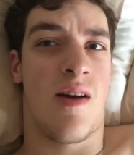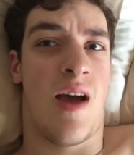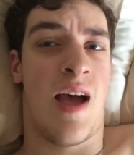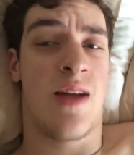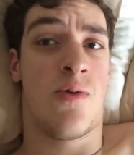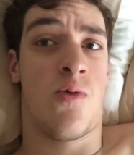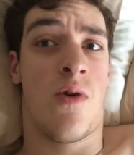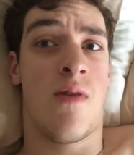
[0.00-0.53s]

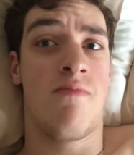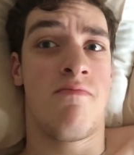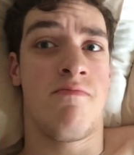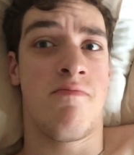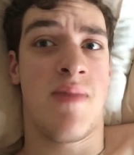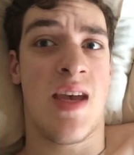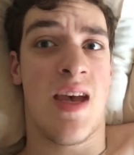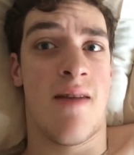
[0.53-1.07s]
at
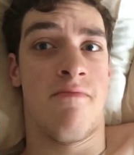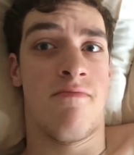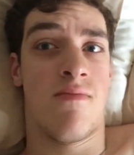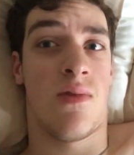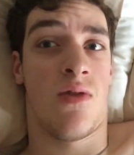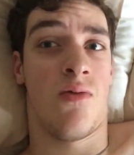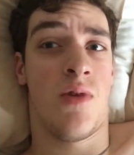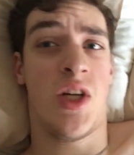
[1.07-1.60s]
1 p.m.,
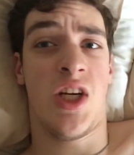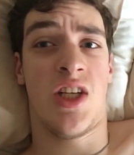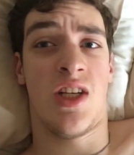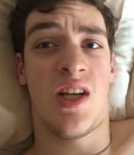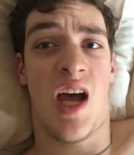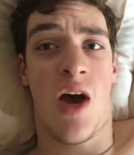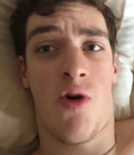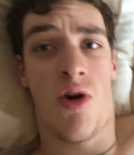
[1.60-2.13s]
which is
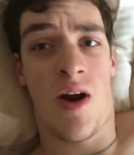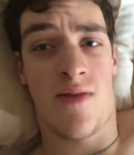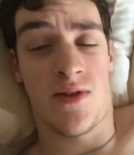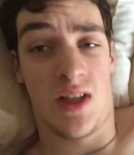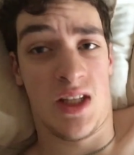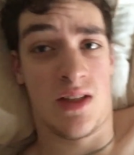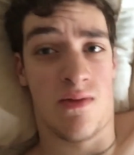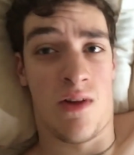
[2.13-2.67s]
an hour
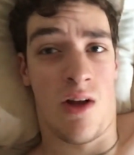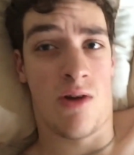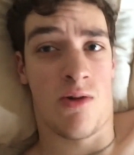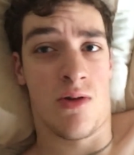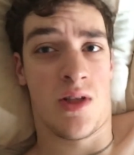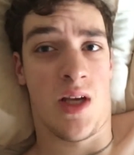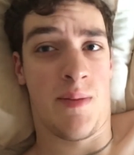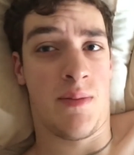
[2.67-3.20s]
after this vlog
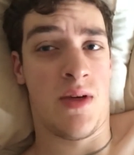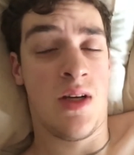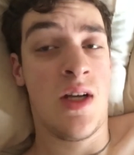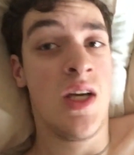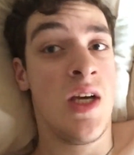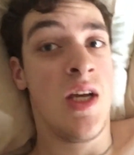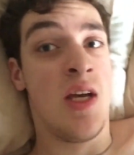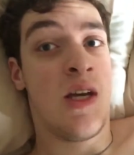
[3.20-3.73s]
goes up.
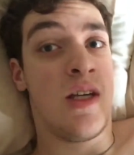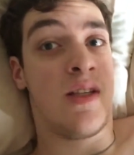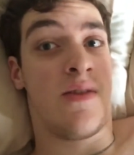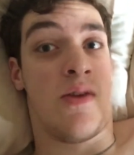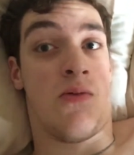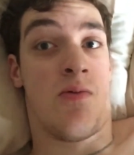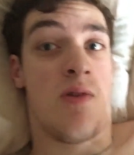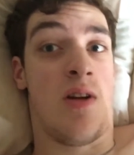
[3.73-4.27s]

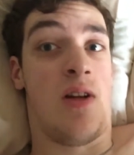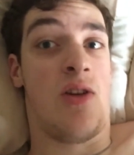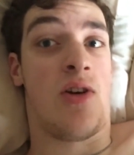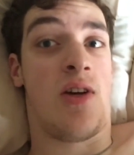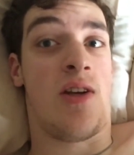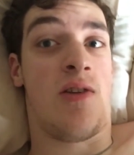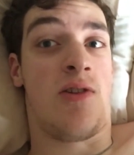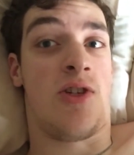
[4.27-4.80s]
So you want to
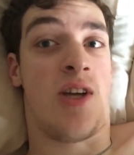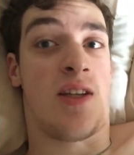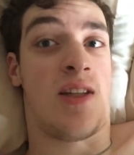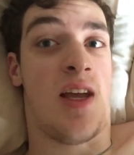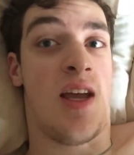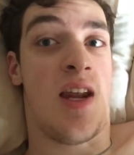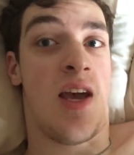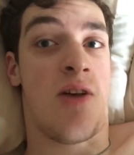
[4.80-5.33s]
look at, check
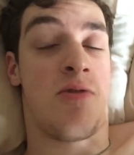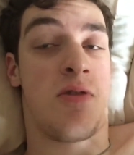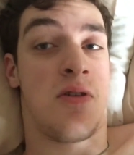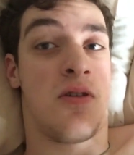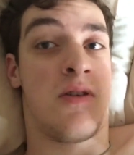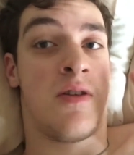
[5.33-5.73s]
that out.